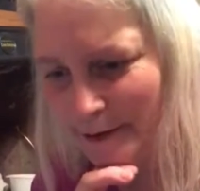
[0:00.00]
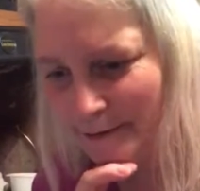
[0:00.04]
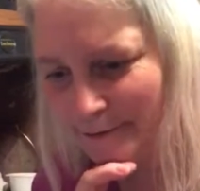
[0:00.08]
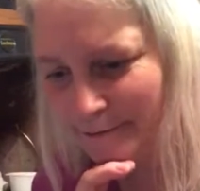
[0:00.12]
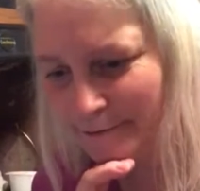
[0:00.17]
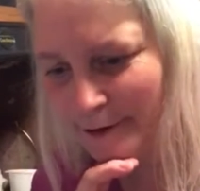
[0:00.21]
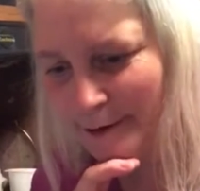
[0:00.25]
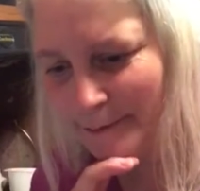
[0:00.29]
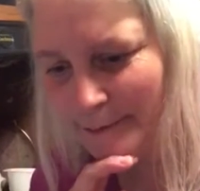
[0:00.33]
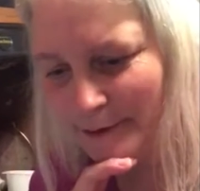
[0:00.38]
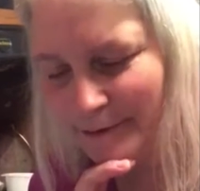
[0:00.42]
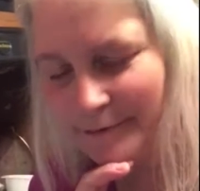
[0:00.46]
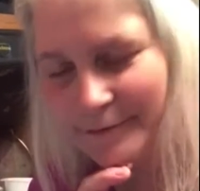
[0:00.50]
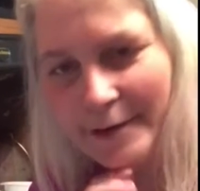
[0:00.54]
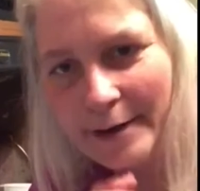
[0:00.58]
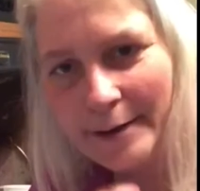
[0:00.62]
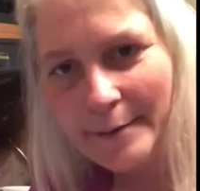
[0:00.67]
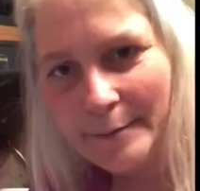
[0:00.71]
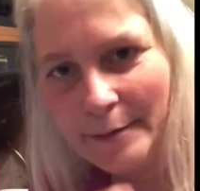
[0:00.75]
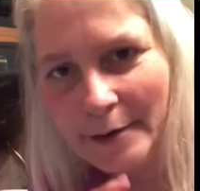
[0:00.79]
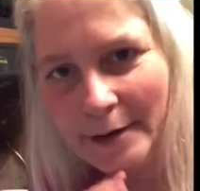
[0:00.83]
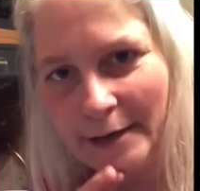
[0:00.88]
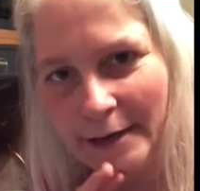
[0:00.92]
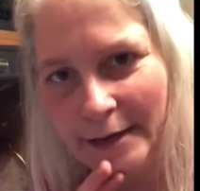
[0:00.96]
from a
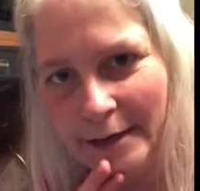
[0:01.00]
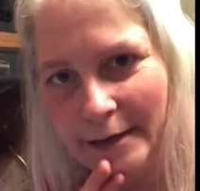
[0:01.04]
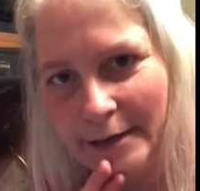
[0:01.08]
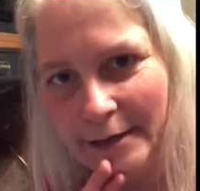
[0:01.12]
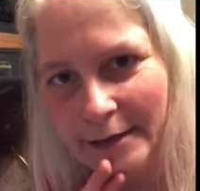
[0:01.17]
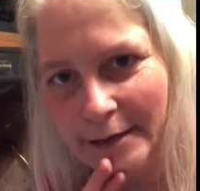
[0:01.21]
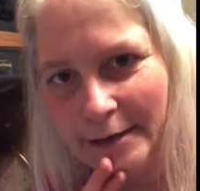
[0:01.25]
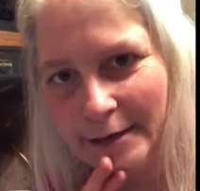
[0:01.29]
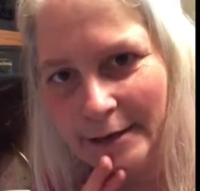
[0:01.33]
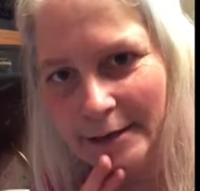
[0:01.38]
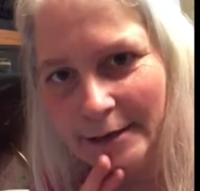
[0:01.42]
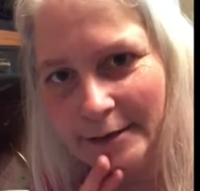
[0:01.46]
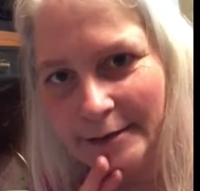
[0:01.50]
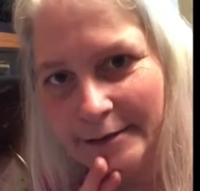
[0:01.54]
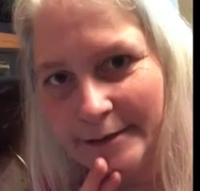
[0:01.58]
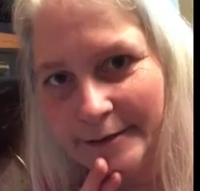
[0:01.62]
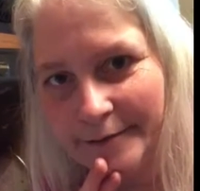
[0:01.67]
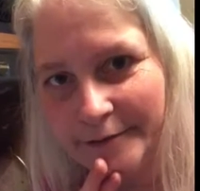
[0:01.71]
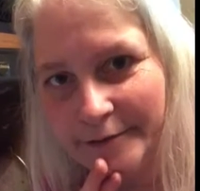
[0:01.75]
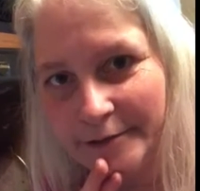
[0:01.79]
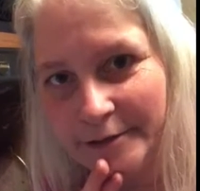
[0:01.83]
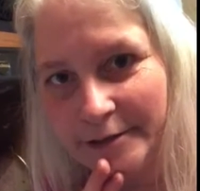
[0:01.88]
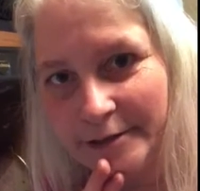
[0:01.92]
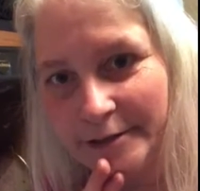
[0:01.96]
family in San
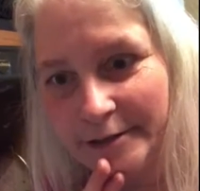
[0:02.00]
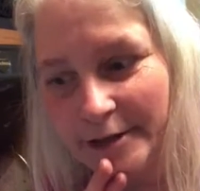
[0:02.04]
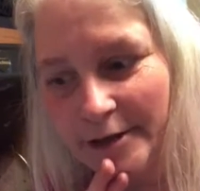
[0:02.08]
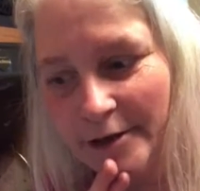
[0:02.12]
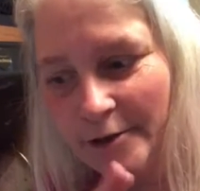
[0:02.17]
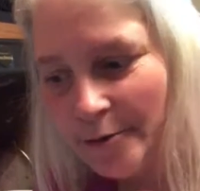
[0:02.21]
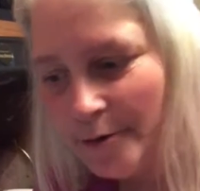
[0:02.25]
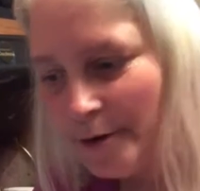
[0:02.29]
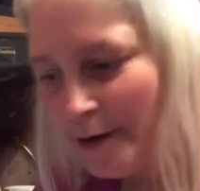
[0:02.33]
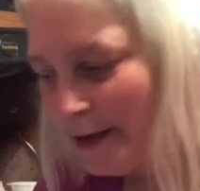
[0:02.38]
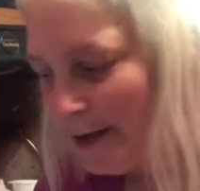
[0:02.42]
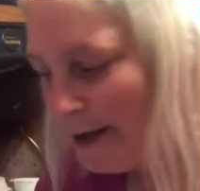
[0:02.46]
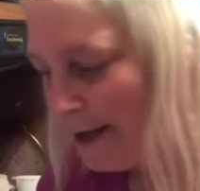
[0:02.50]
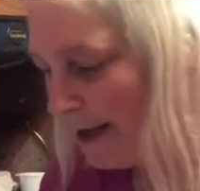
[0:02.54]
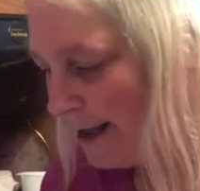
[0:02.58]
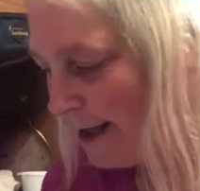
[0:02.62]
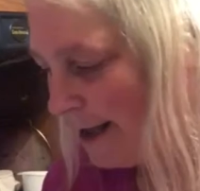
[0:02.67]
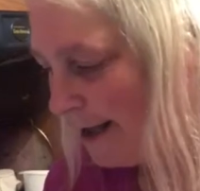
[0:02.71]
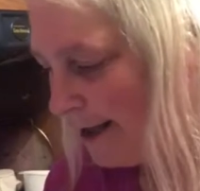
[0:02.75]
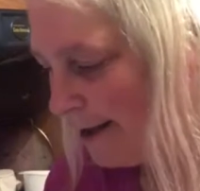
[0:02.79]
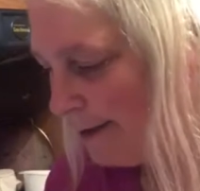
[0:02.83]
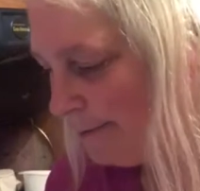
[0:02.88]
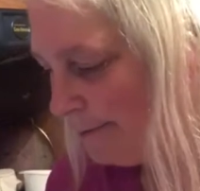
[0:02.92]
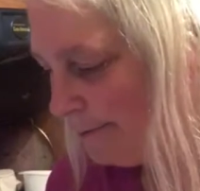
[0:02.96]
Francisco.
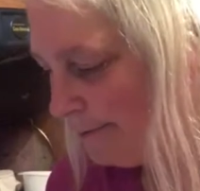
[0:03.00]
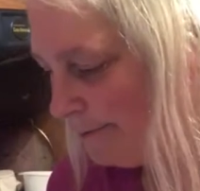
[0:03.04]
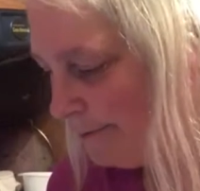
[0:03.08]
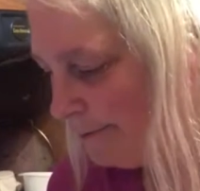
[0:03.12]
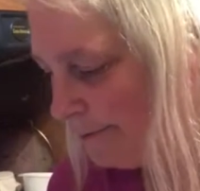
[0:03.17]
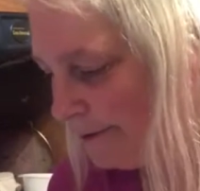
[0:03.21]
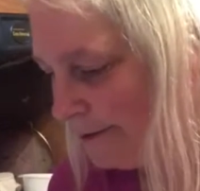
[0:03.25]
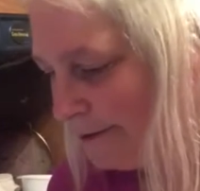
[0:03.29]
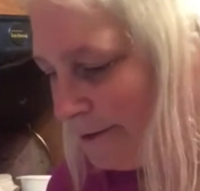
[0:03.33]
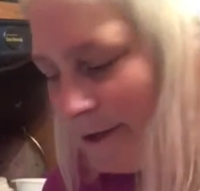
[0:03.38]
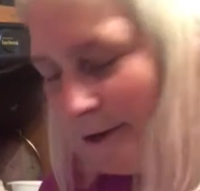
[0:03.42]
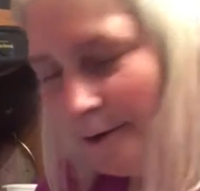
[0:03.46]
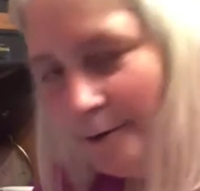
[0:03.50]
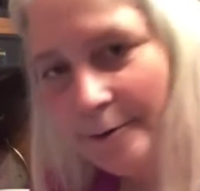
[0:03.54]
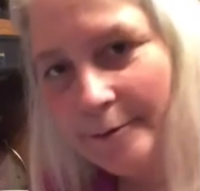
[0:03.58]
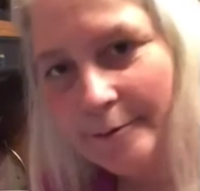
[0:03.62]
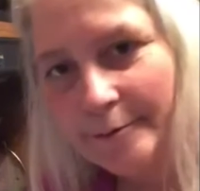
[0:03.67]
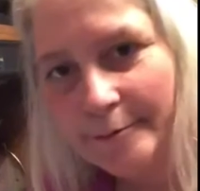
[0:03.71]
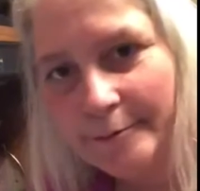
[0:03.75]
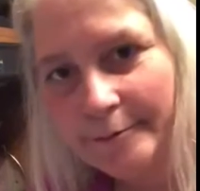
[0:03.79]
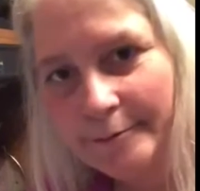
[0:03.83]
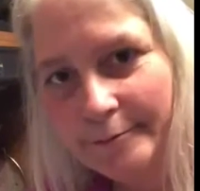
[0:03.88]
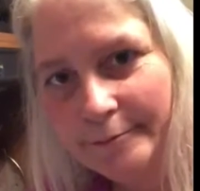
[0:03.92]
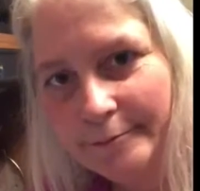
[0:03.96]
So
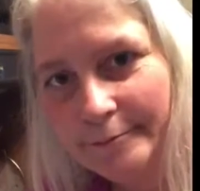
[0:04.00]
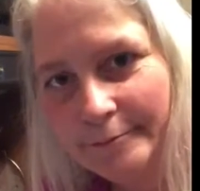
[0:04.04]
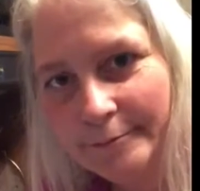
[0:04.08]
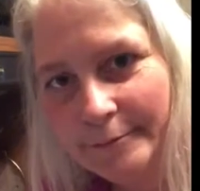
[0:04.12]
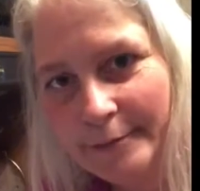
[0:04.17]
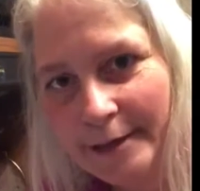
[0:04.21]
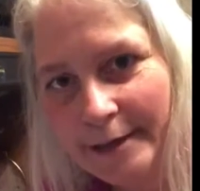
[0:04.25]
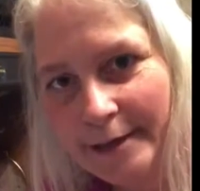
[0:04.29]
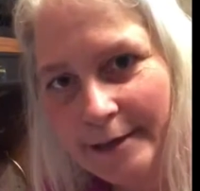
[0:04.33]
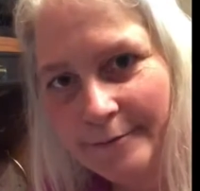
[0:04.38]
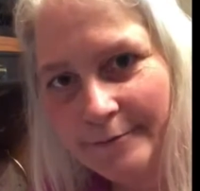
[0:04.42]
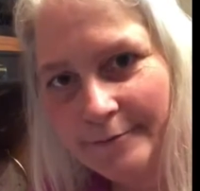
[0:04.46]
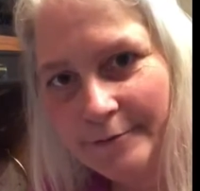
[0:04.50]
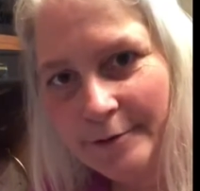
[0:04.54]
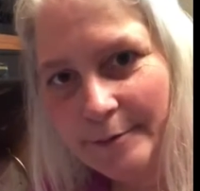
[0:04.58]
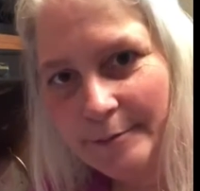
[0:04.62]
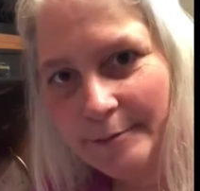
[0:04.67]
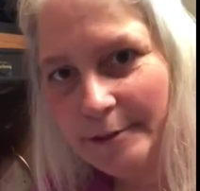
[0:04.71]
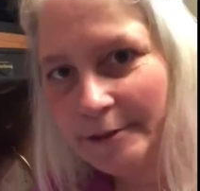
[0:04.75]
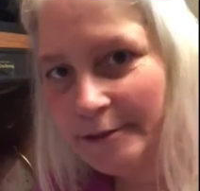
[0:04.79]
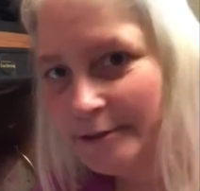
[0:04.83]
they confirmed